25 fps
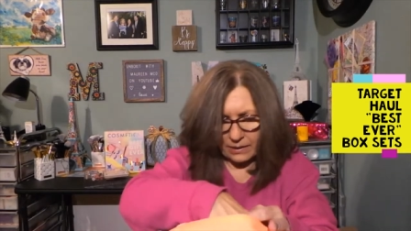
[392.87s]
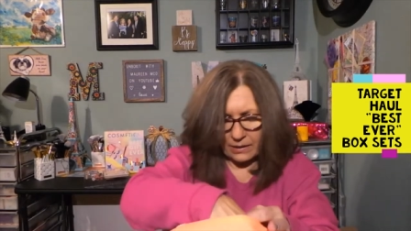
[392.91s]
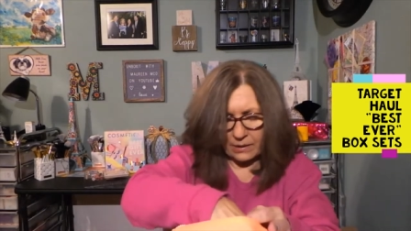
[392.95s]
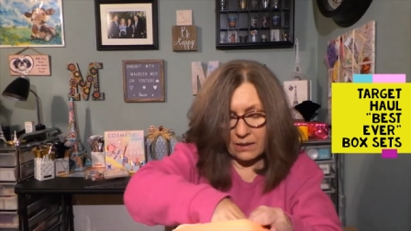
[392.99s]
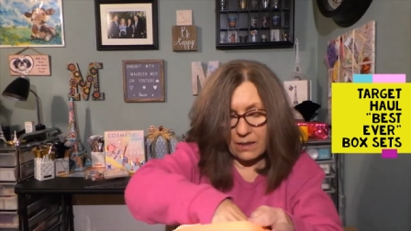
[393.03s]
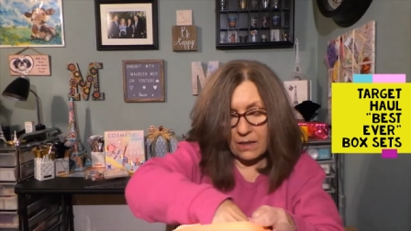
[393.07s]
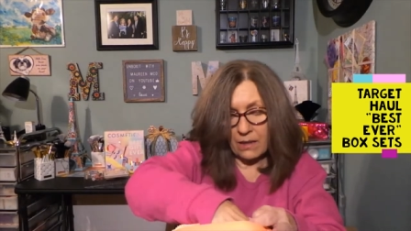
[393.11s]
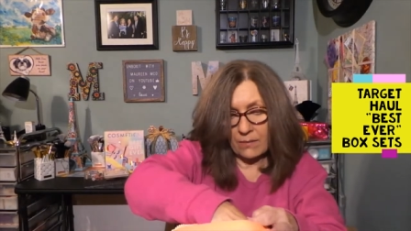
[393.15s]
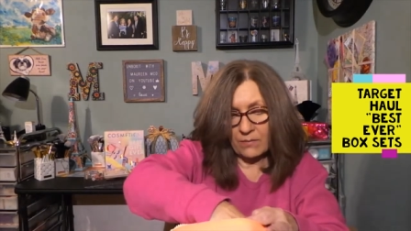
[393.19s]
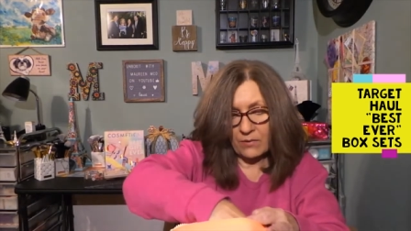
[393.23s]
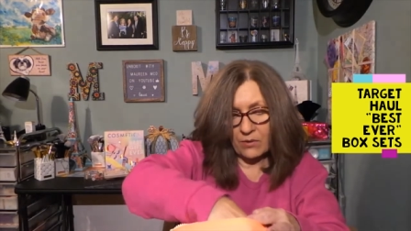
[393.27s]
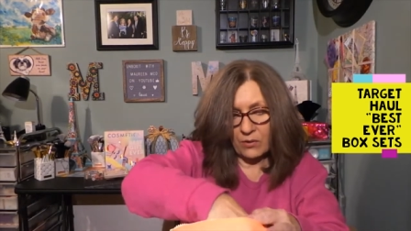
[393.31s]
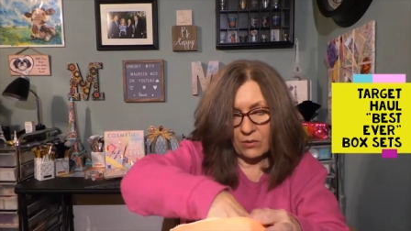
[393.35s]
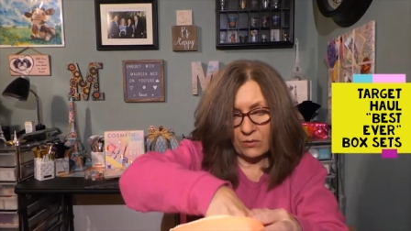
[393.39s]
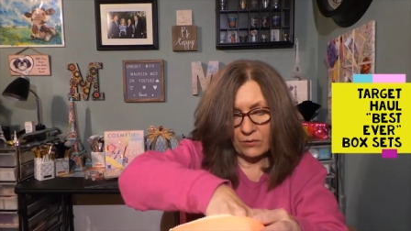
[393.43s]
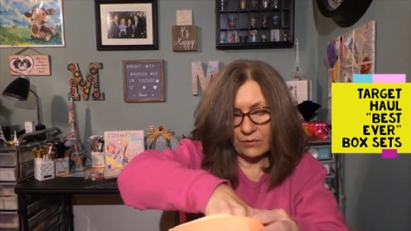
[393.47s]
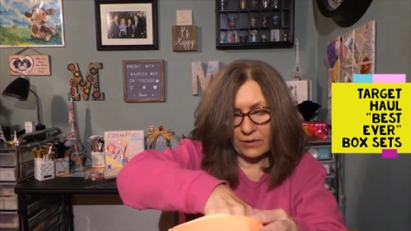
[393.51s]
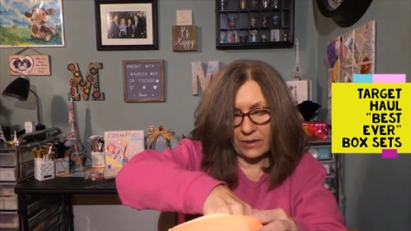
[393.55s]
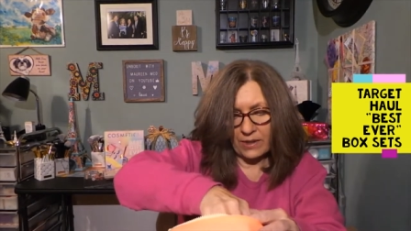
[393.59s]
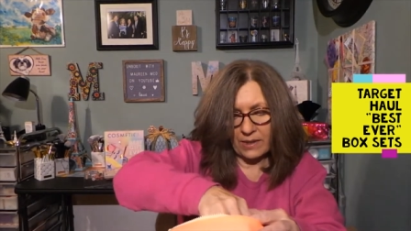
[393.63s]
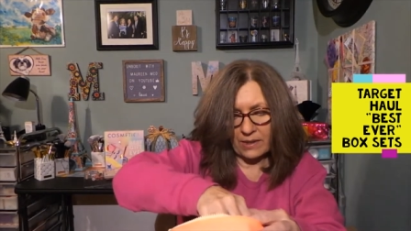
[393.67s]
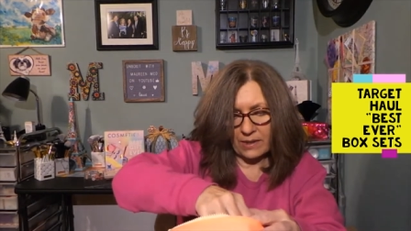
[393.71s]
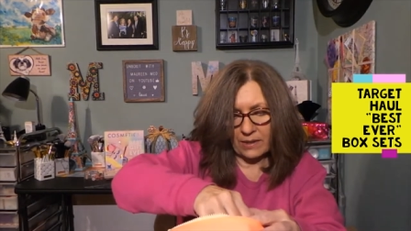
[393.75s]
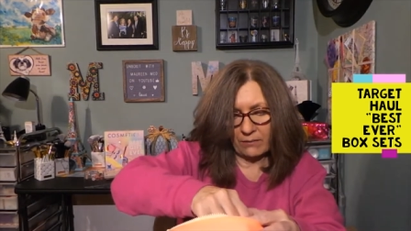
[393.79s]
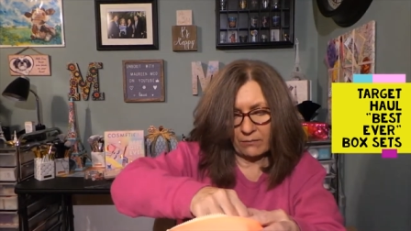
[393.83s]
And it comes all
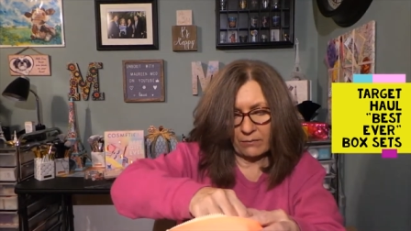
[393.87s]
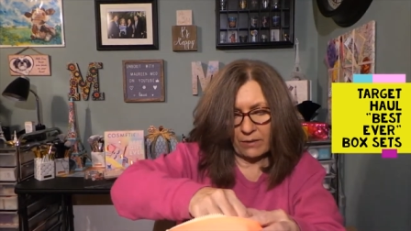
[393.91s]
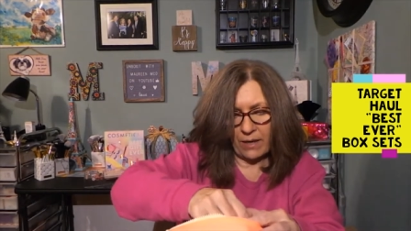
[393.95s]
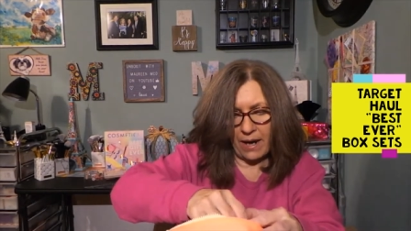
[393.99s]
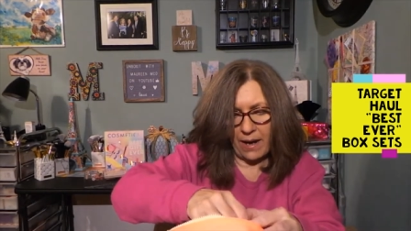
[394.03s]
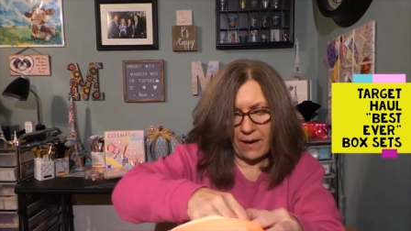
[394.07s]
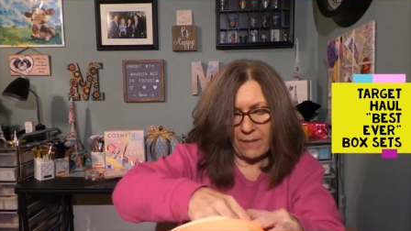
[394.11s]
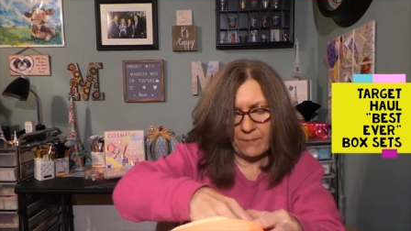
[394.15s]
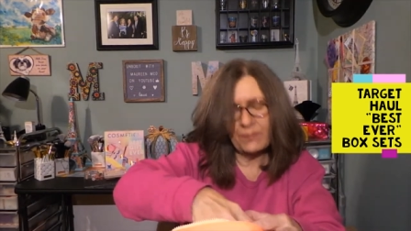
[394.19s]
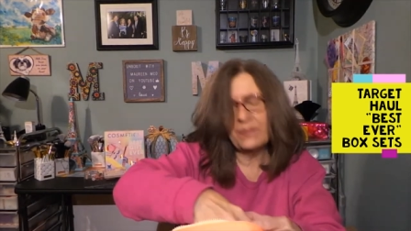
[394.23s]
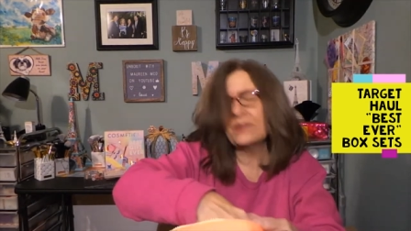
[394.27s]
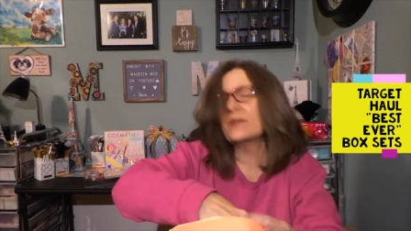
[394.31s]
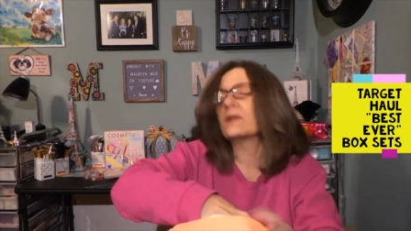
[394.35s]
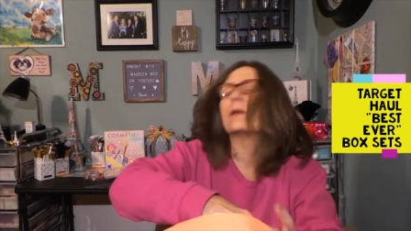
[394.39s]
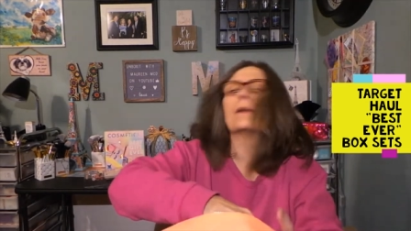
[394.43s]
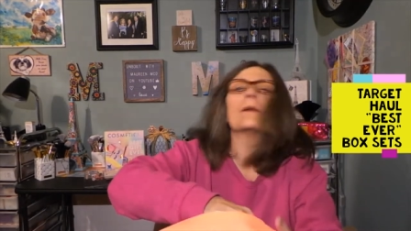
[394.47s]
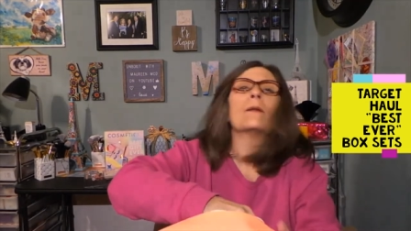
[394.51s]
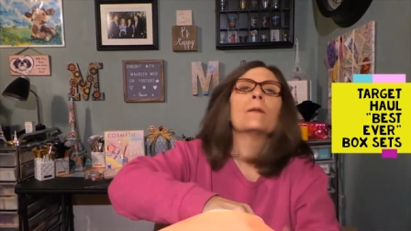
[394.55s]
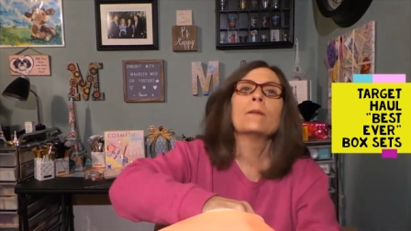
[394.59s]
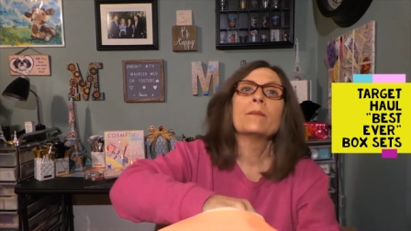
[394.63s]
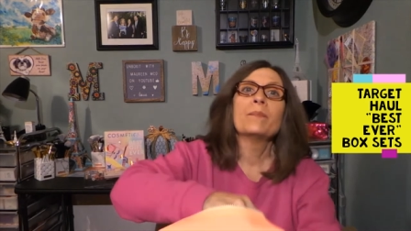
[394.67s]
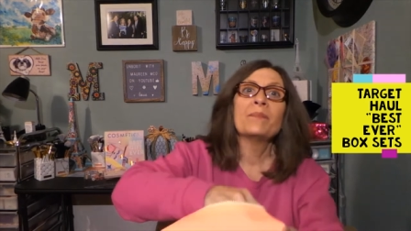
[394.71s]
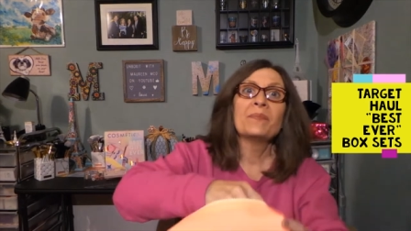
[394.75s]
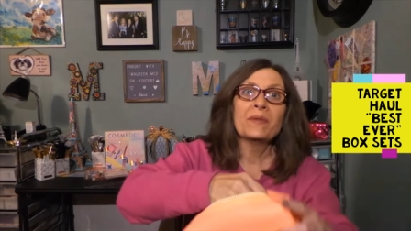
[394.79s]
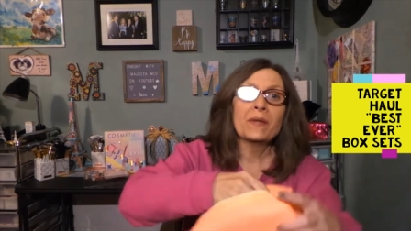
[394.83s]
nicely wrapped
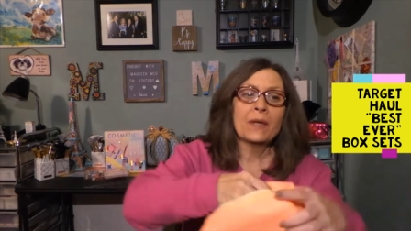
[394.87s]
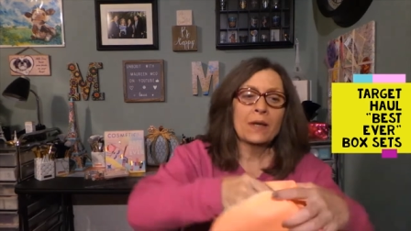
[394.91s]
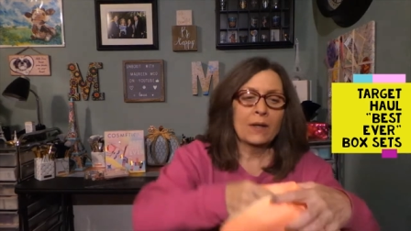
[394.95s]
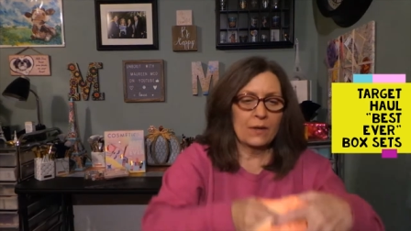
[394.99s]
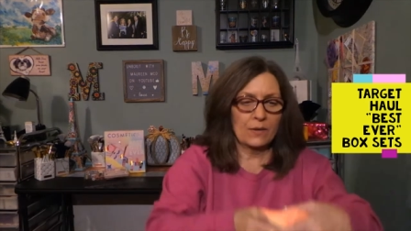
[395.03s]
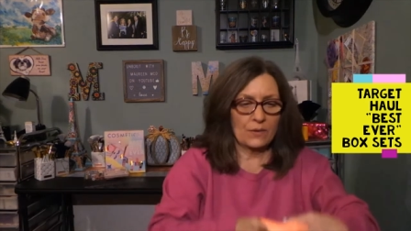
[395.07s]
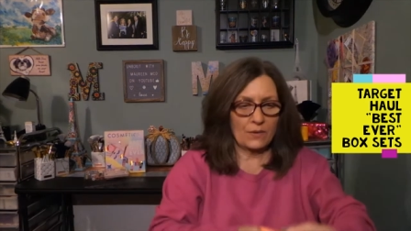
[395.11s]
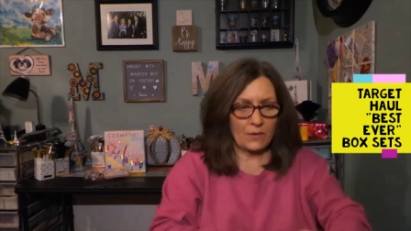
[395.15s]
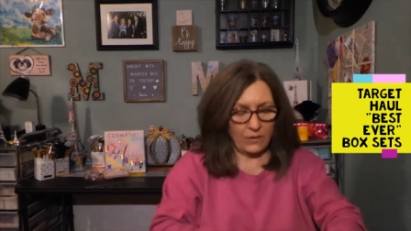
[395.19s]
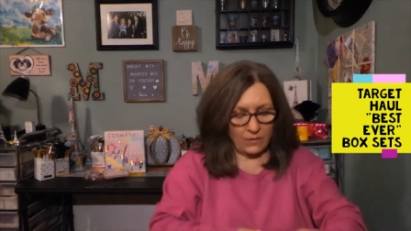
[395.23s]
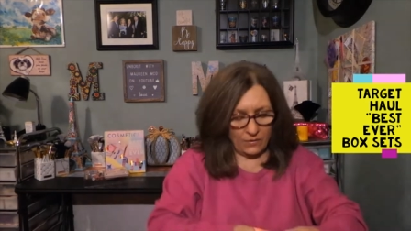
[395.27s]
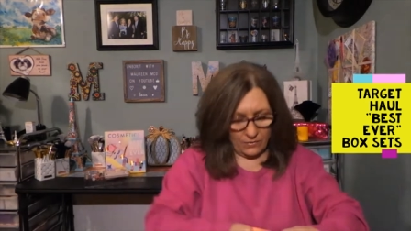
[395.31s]
so